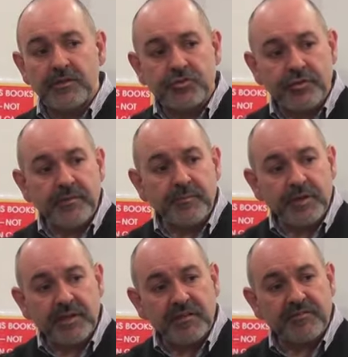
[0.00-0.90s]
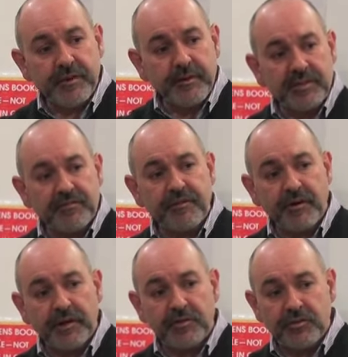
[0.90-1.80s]
Treatment is very
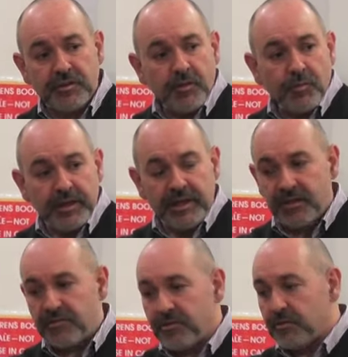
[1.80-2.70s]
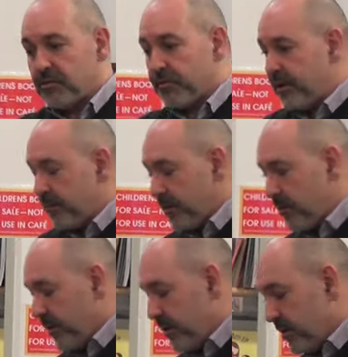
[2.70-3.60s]
defined. You know what it is. You're
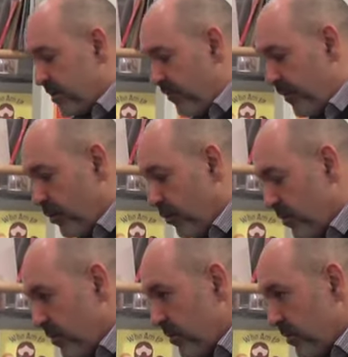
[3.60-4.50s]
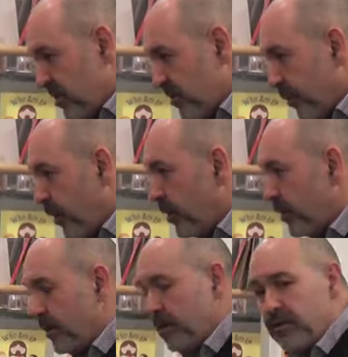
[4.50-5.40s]
in a difficult
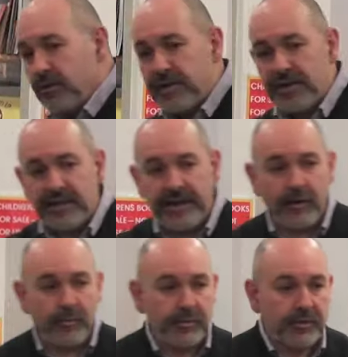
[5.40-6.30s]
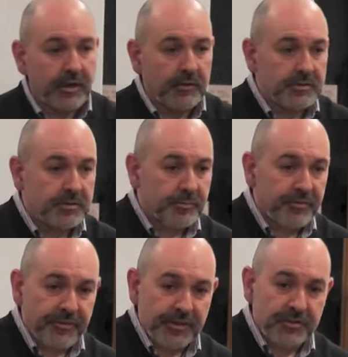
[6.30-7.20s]
spot. You need help. You go to
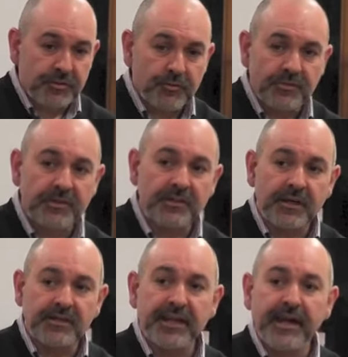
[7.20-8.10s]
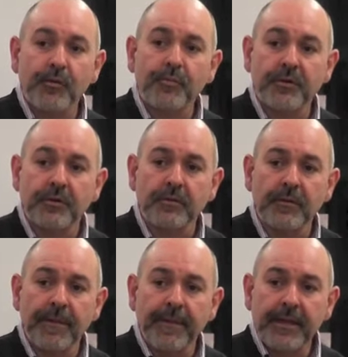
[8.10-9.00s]
professionals and they help you.
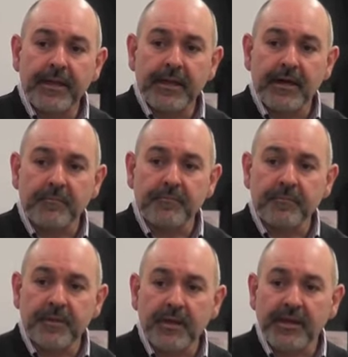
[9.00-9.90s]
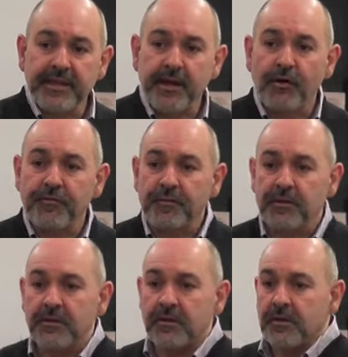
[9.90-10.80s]
And that
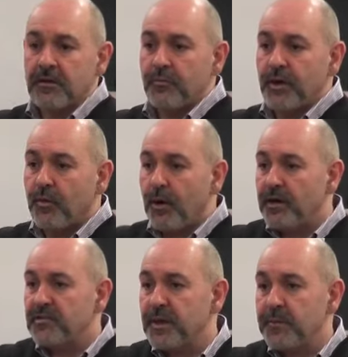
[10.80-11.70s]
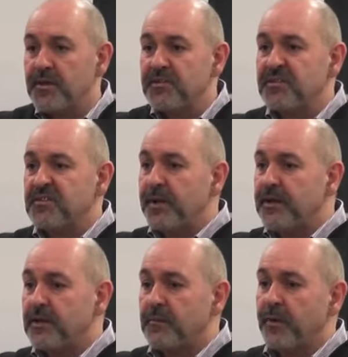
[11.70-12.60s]
often requires maybe
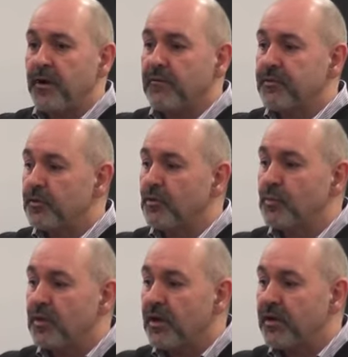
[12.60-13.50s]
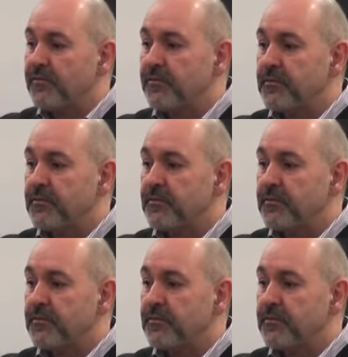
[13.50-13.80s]
suspending part of your normal life.